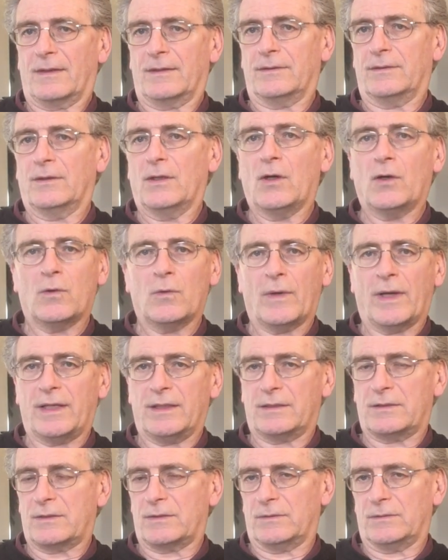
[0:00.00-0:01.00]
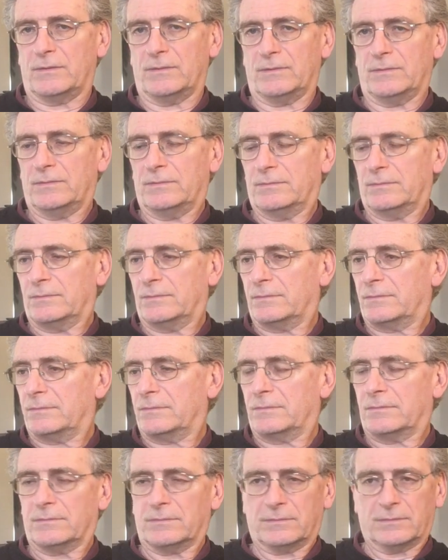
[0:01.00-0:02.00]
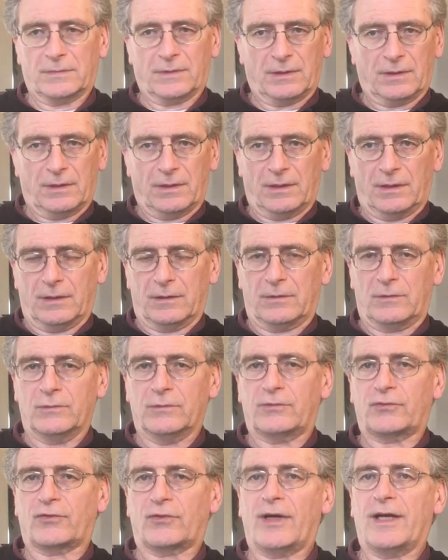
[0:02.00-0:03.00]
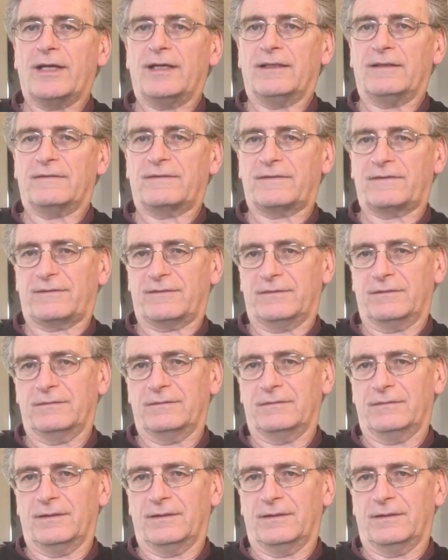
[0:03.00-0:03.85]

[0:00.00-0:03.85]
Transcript: No way to trace